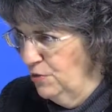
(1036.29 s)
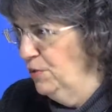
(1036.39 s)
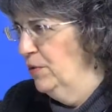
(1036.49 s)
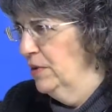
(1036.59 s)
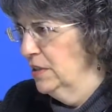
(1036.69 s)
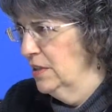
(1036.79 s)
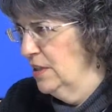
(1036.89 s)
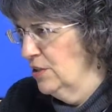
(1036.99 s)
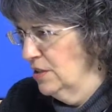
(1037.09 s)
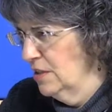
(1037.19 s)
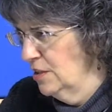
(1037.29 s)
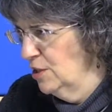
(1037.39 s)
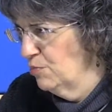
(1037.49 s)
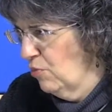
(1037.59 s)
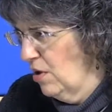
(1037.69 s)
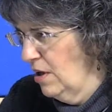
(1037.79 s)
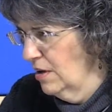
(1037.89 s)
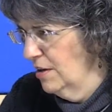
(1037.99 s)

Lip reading: to an organization such as BROC,